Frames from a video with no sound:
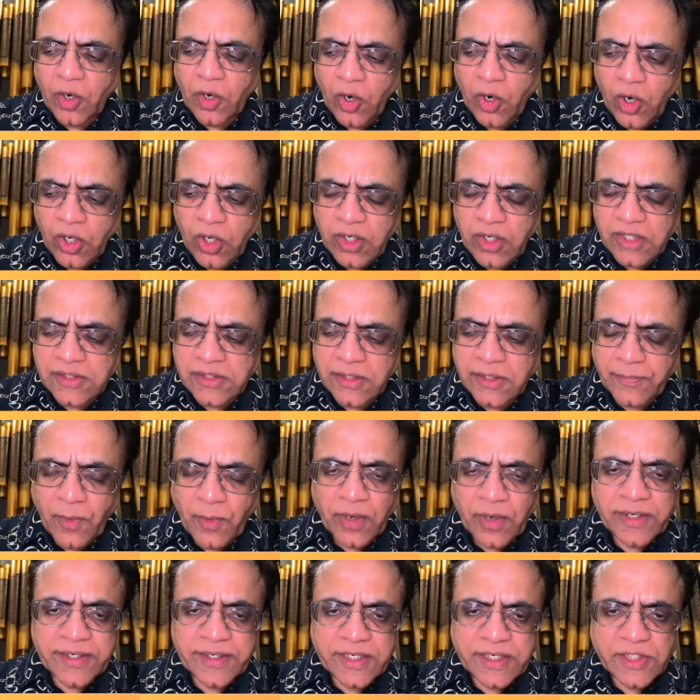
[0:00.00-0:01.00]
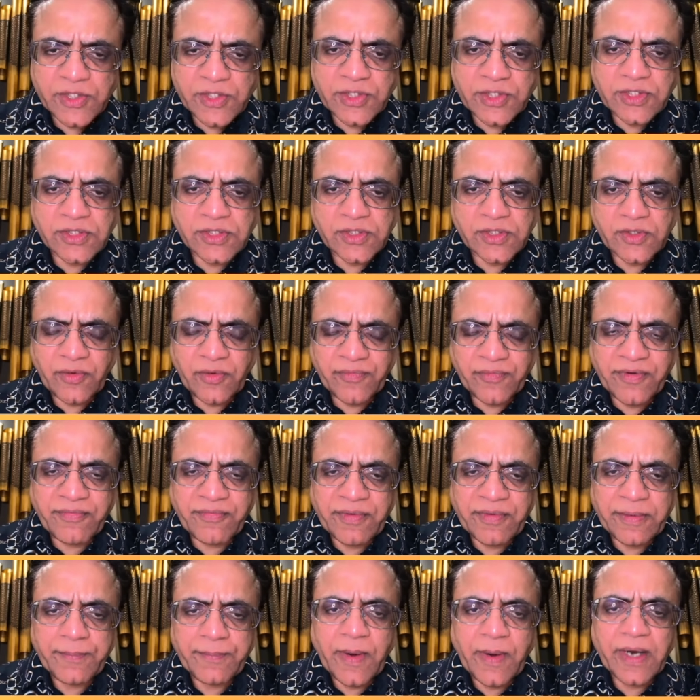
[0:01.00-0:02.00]
all other politicians of
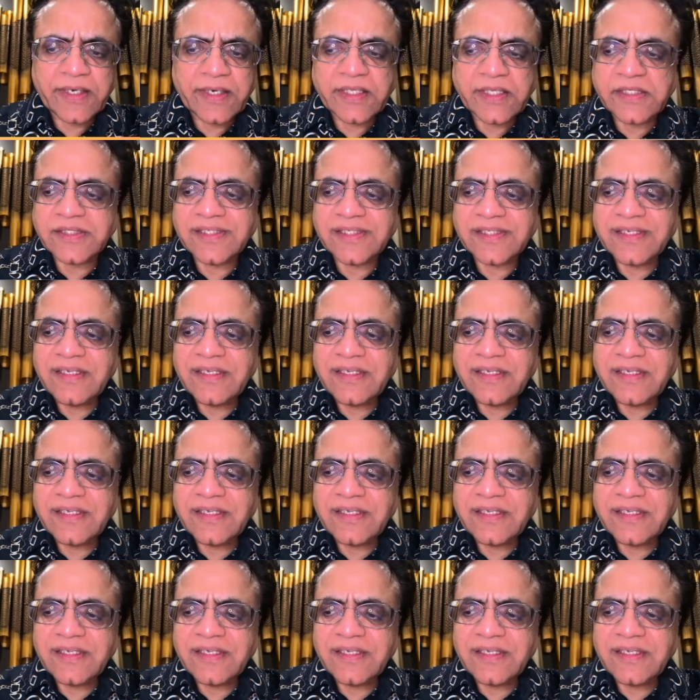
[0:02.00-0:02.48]
different parties,